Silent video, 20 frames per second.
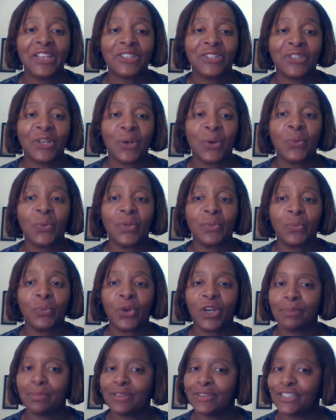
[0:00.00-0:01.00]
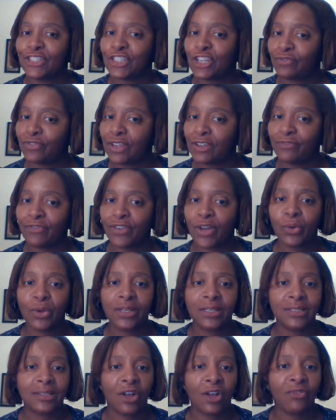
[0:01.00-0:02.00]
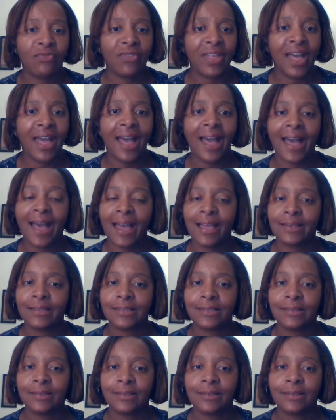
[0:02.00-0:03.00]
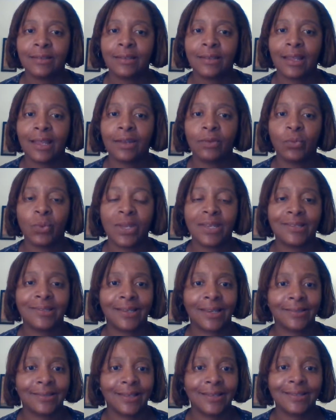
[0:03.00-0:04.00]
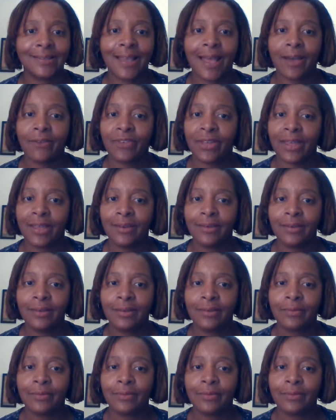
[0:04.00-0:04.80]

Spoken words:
So we're going to be shifting focus on that in week 6 and 7.